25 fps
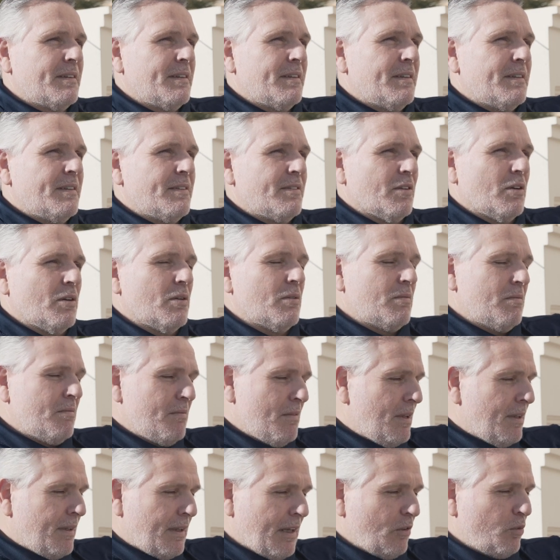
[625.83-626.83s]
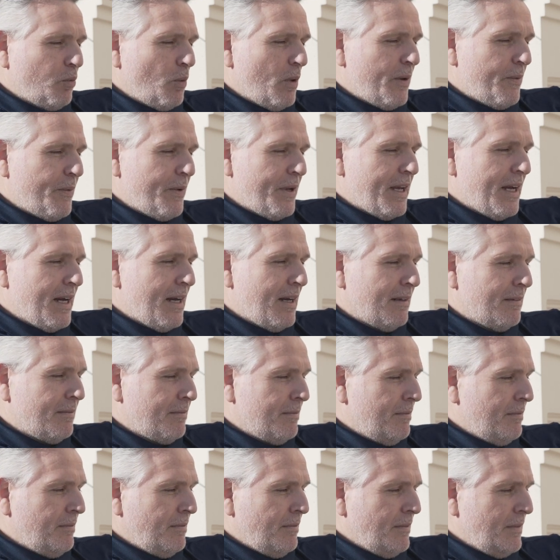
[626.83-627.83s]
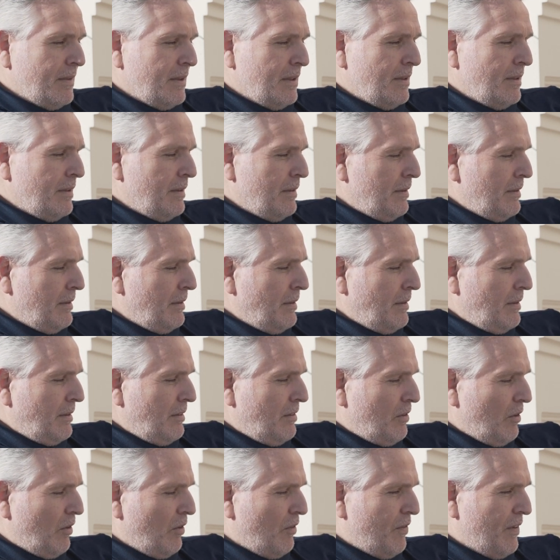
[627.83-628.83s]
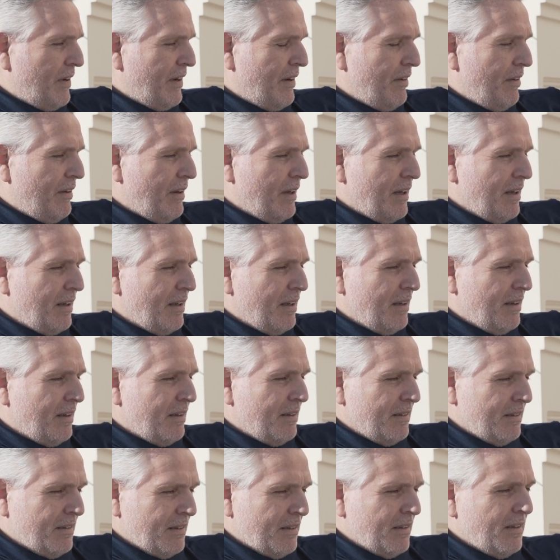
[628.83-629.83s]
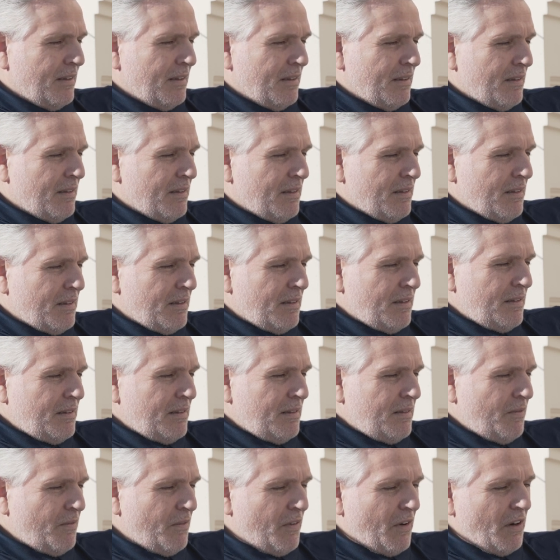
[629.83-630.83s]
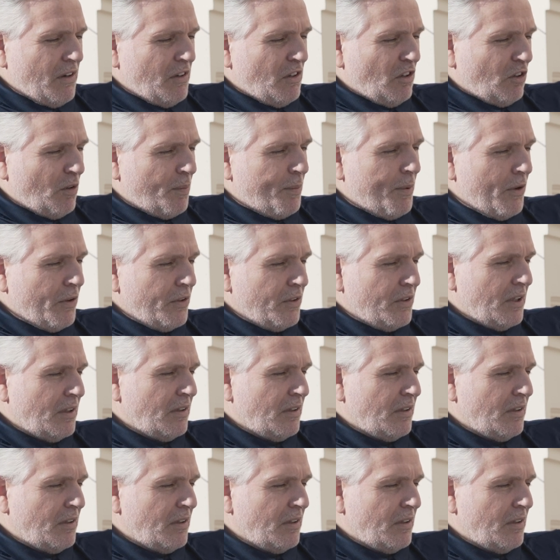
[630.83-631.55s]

So that's where we are. So it's very, uh, very disappointing